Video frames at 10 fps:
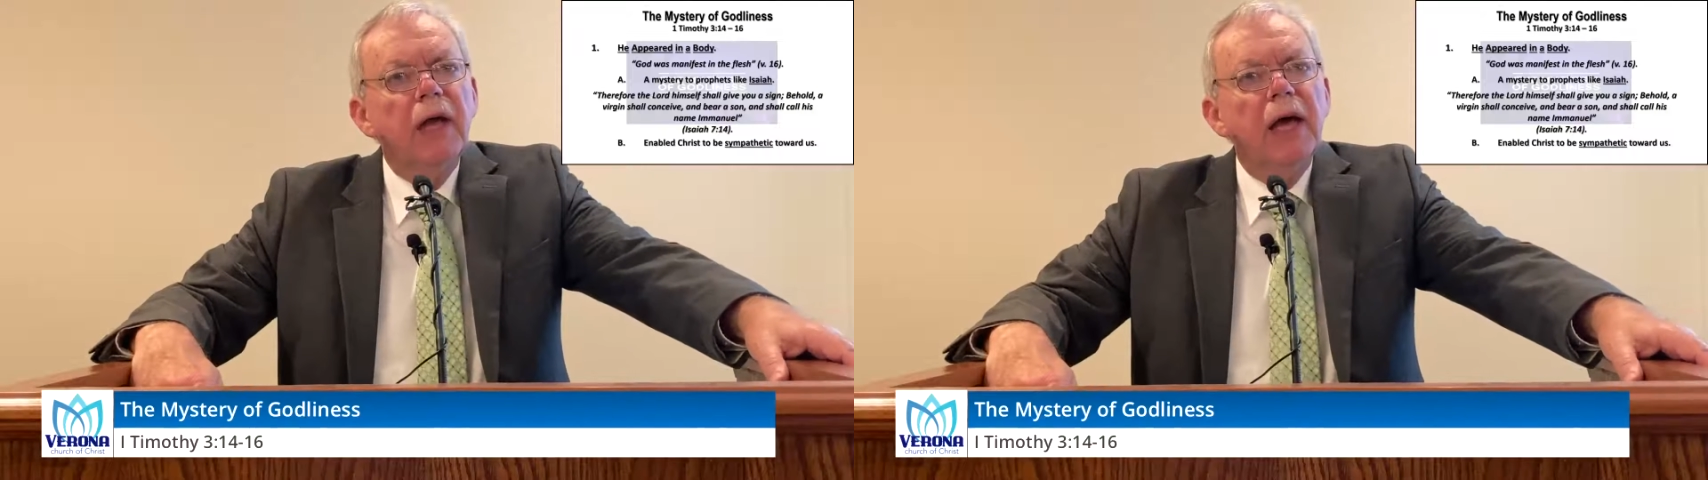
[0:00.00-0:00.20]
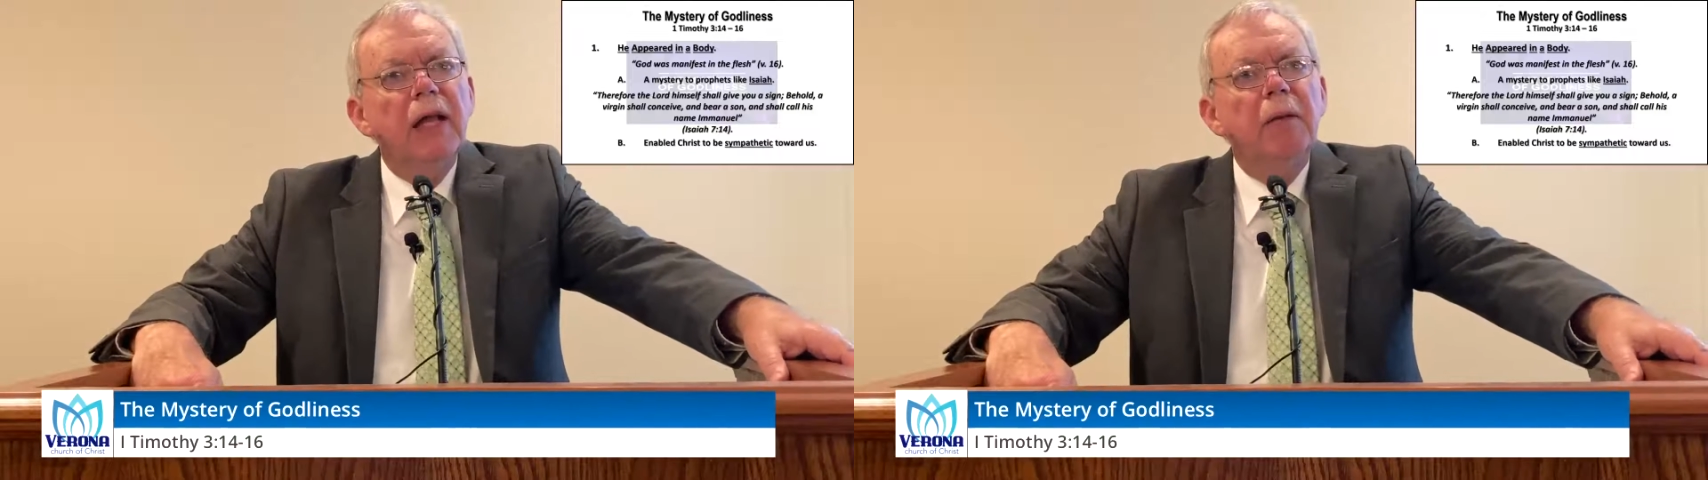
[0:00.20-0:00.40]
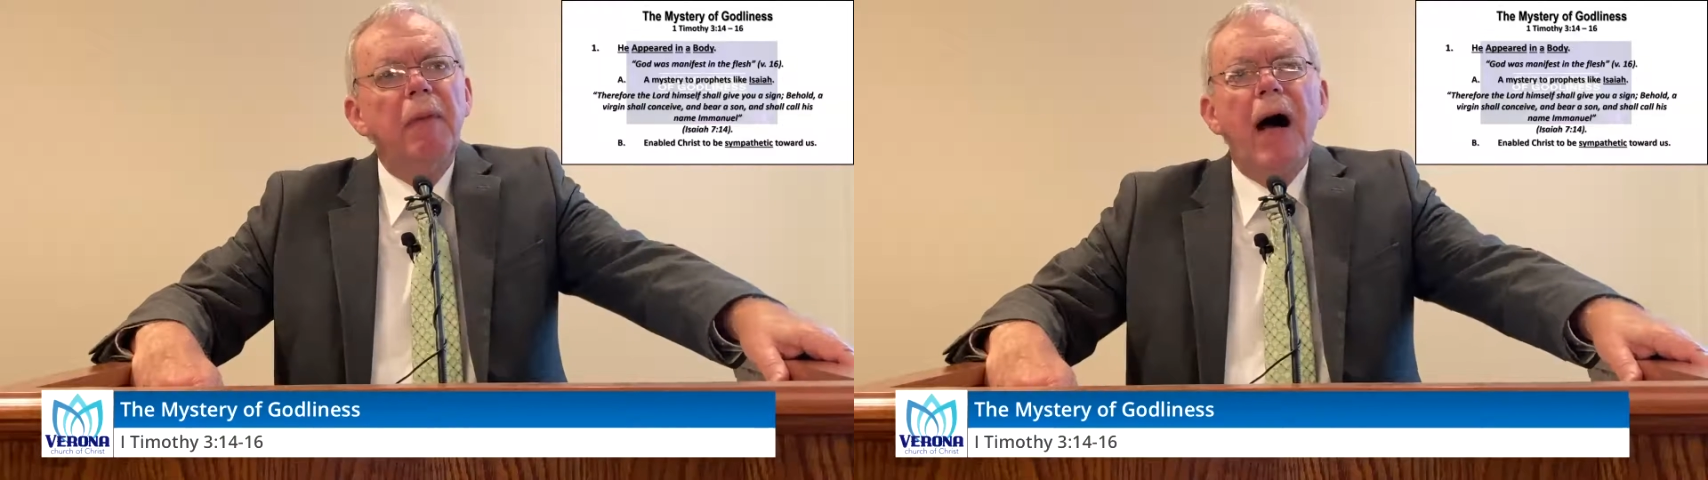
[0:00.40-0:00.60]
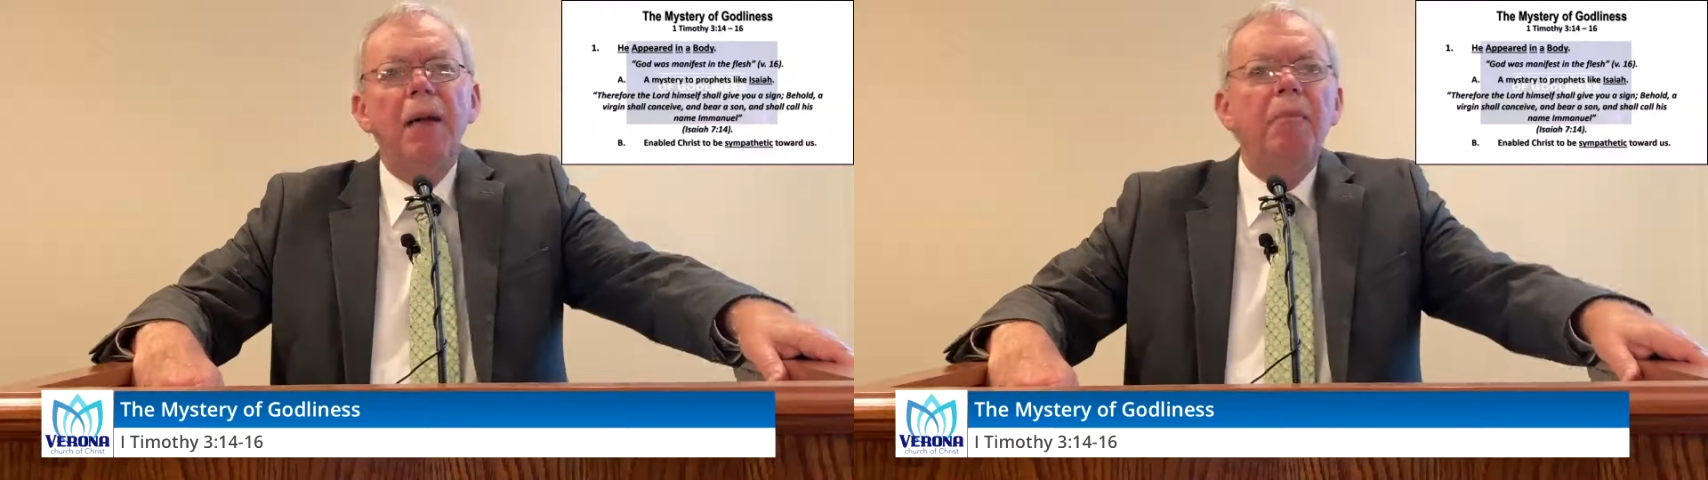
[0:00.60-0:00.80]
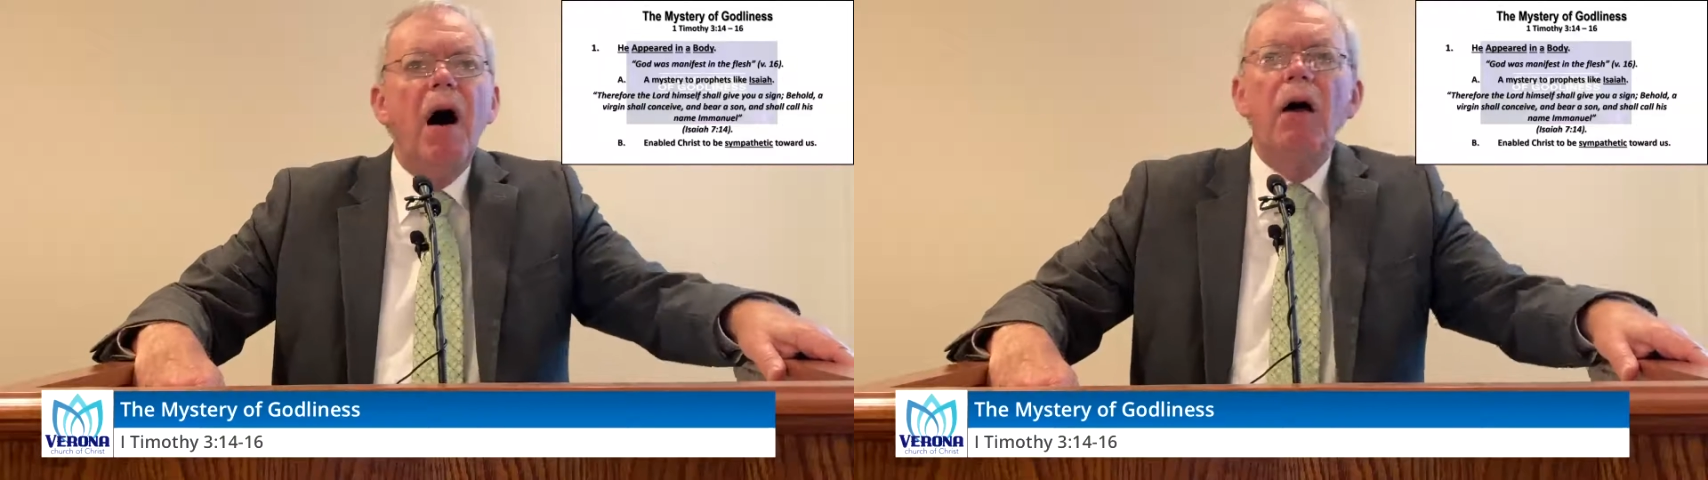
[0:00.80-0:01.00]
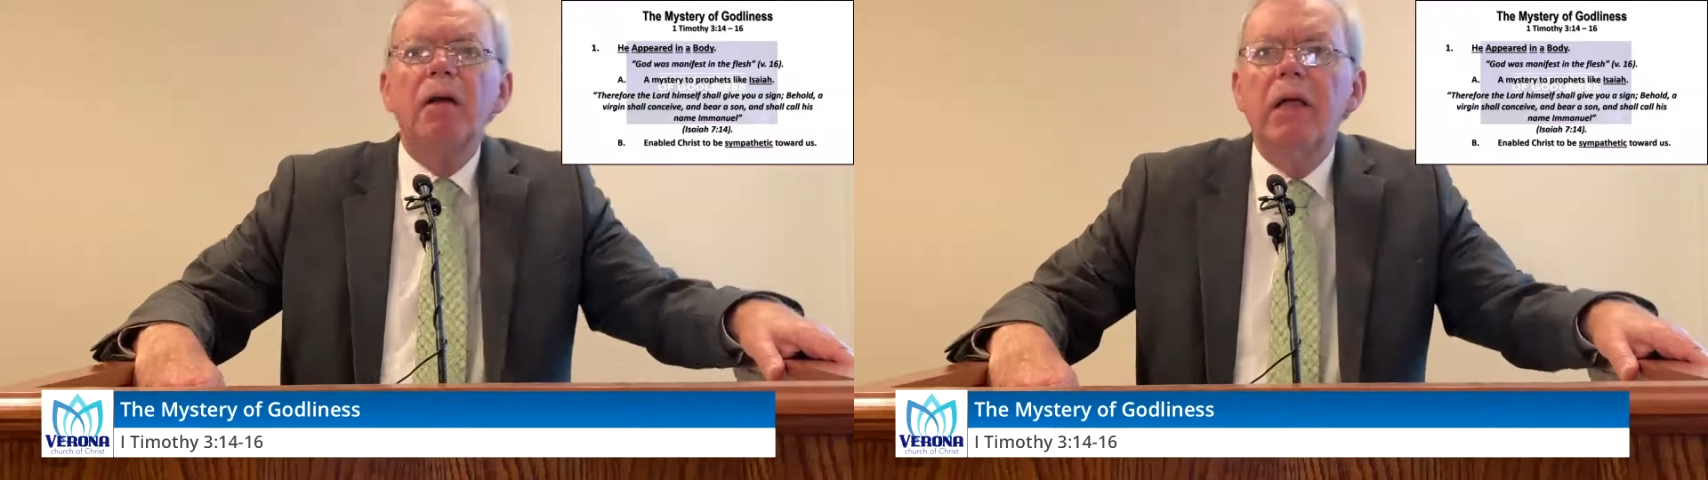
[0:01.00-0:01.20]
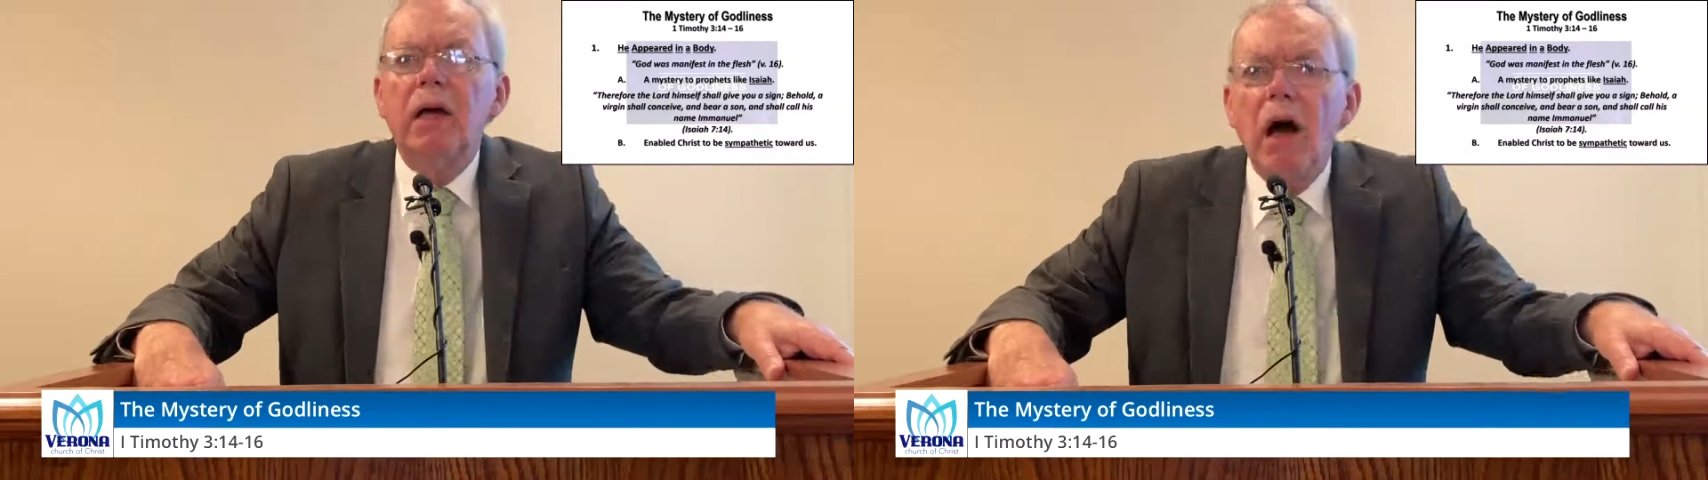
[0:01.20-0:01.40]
Again, a mind boggling